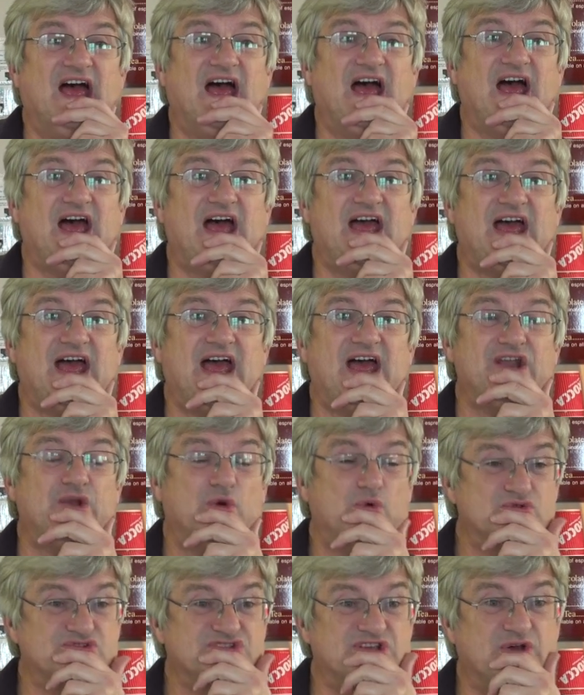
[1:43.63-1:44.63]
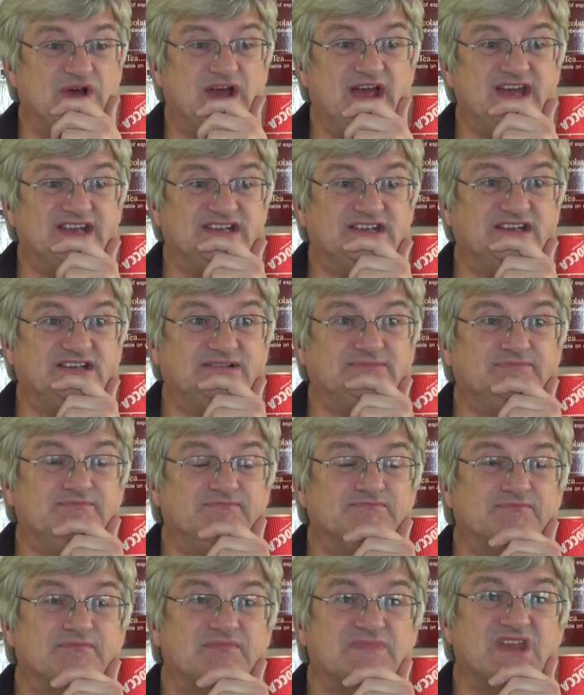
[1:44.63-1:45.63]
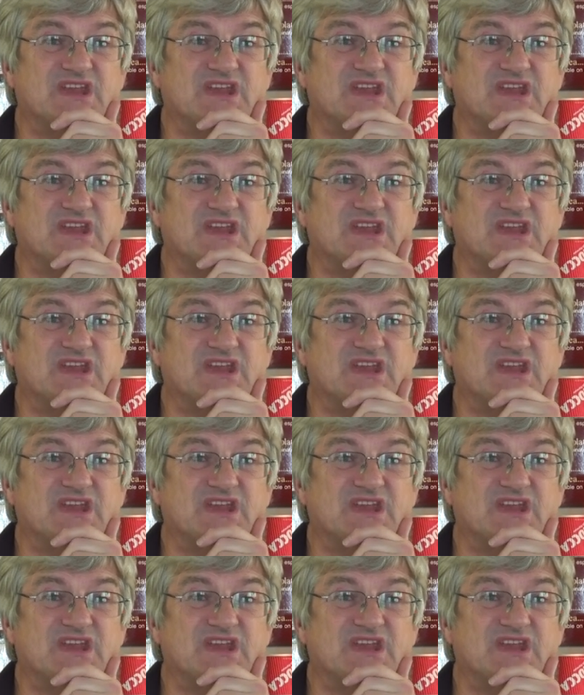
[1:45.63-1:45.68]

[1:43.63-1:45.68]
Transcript: uh, and also I had um,